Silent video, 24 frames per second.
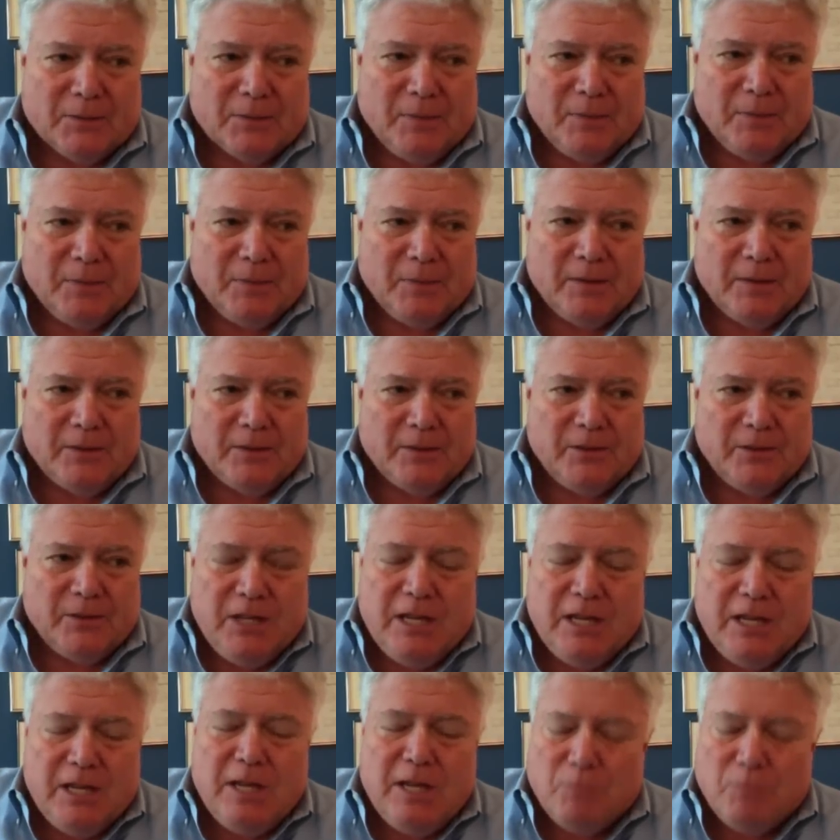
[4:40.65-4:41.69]

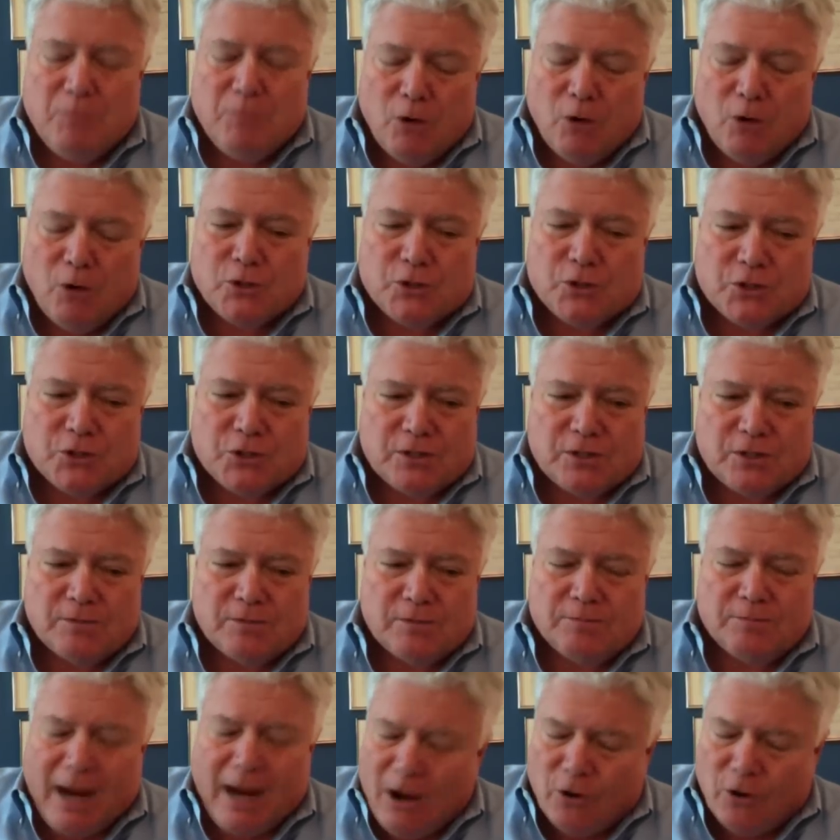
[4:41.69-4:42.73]
the most
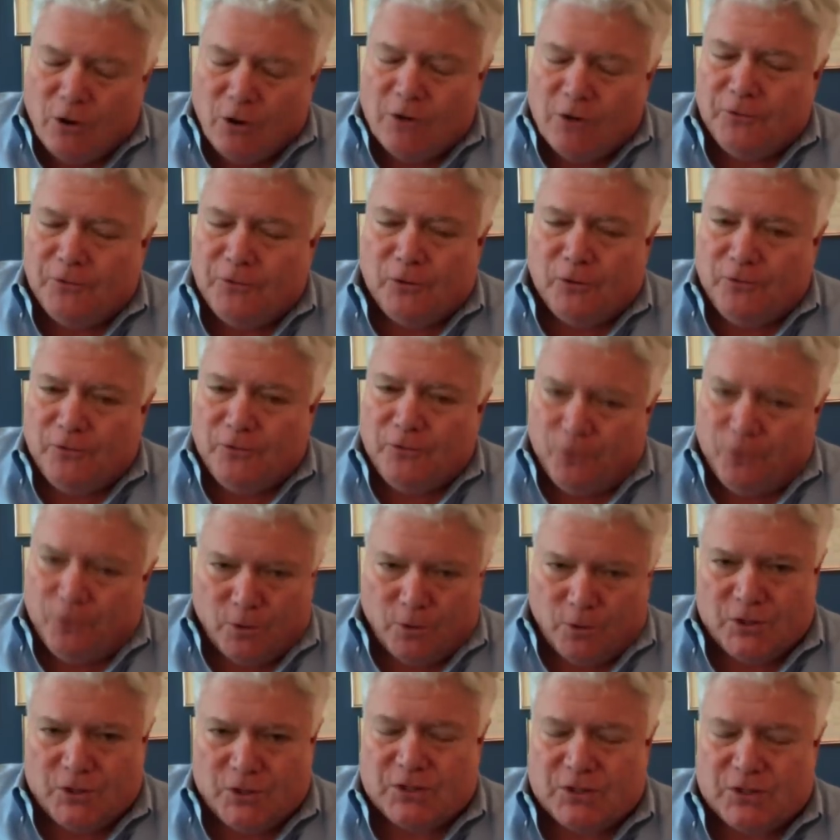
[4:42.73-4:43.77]
powerful
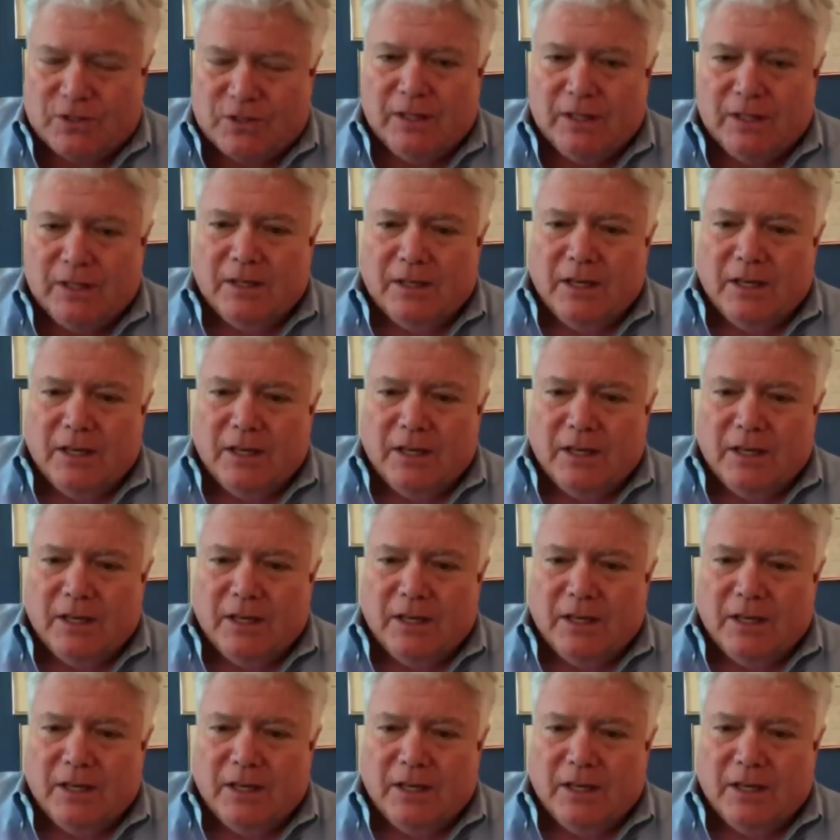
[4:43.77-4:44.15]
force